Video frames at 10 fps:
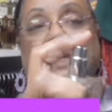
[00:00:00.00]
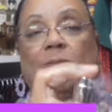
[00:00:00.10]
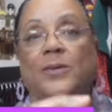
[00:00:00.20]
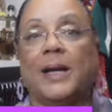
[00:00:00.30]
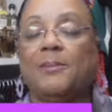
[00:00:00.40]

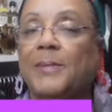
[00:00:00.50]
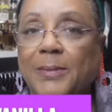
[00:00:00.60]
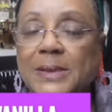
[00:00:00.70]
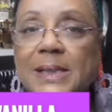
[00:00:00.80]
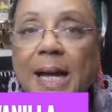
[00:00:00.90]
The, uh,
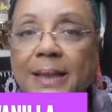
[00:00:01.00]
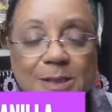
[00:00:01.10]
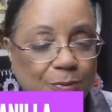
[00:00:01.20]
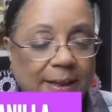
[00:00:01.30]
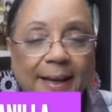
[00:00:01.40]
maybe it's not in the
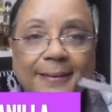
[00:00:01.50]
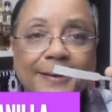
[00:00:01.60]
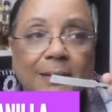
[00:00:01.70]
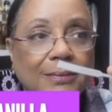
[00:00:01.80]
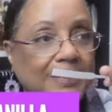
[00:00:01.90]
spring. I don't
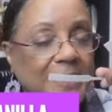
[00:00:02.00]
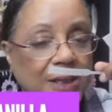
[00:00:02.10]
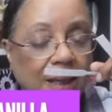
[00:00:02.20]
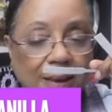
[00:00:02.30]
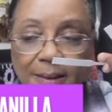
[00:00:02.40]
know. Let me
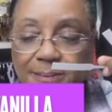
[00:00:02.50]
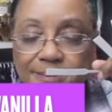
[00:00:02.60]
check.